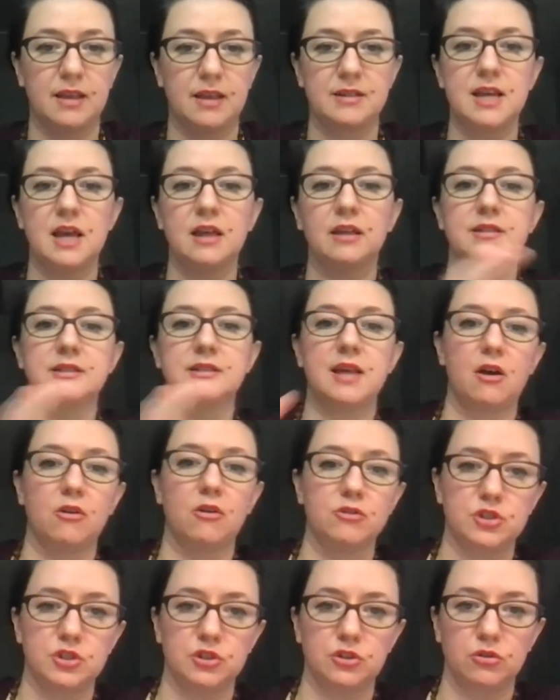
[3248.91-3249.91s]
tell us how
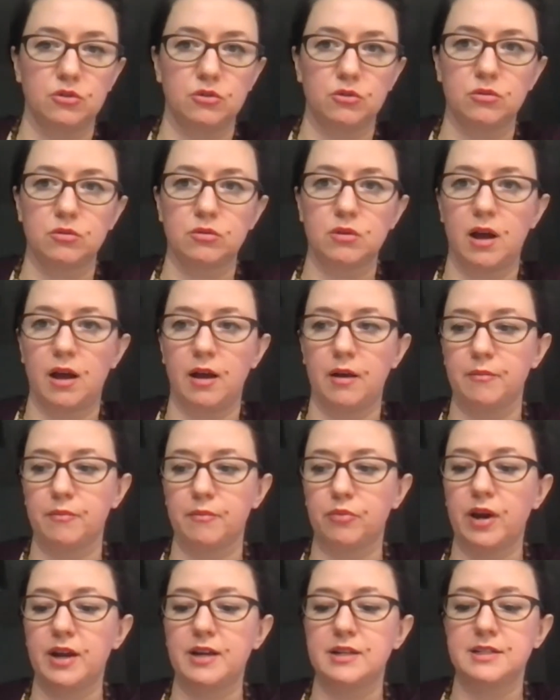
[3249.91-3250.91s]
to
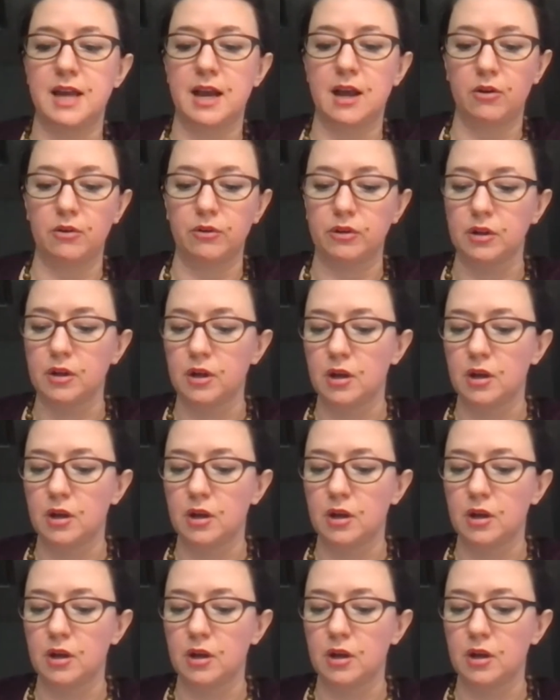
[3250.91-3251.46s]
break down